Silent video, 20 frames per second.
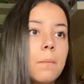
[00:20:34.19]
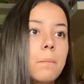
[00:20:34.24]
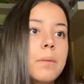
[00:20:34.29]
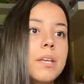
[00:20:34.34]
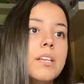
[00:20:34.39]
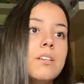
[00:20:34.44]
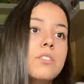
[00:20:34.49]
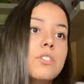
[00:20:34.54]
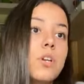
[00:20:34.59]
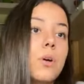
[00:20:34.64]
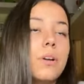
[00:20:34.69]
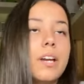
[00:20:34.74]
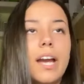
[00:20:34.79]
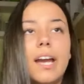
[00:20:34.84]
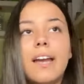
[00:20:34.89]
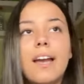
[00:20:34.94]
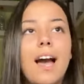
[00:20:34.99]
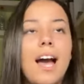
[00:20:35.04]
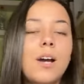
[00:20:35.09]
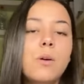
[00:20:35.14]
Because,
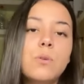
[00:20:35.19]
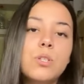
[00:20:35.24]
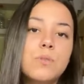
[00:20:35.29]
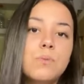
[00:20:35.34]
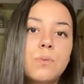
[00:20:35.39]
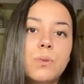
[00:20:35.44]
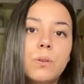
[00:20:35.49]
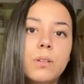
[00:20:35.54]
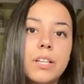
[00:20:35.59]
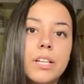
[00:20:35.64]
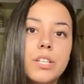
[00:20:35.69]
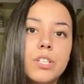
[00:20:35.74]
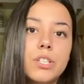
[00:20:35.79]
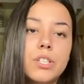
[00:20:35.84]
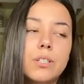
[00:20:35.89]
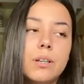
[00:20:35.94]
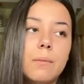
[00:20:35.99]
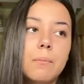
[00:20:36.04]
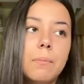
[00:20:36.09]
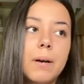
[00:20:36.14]
okay, I was
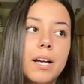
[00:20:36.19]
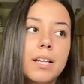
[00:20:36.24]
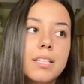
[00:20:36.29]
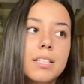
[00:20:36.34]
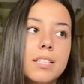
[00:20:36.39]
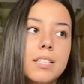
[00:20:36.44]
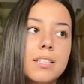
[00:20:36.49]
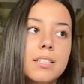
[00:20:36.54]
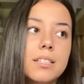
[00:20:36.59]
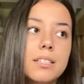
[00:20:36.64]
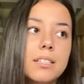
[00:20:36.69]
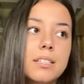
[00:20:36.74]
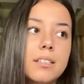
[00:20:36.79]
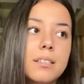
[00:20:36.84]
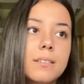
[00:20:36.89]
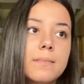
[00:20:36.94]
foolish, but